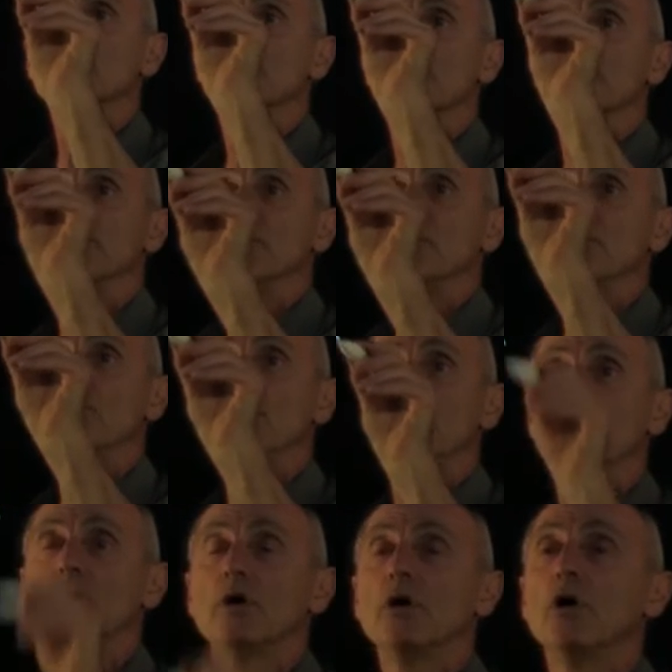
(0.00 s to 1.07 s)
to compute
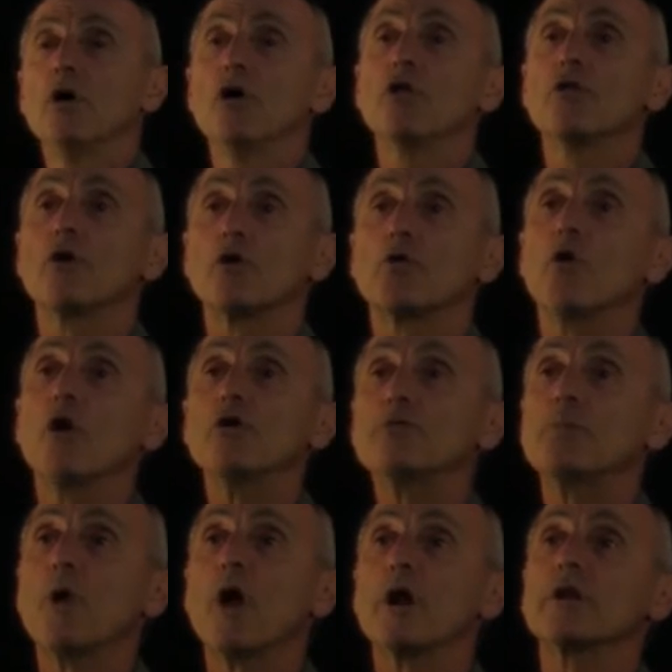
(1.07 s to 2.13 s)
the cross
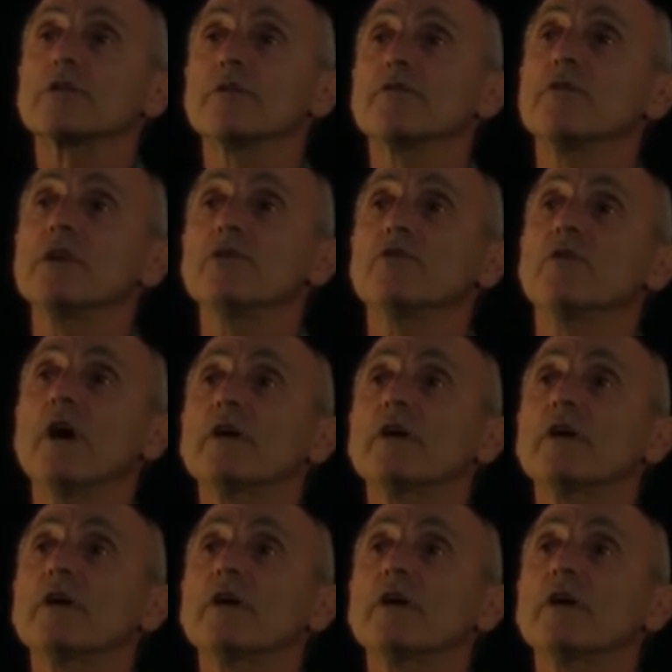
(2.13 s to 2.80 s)
product of these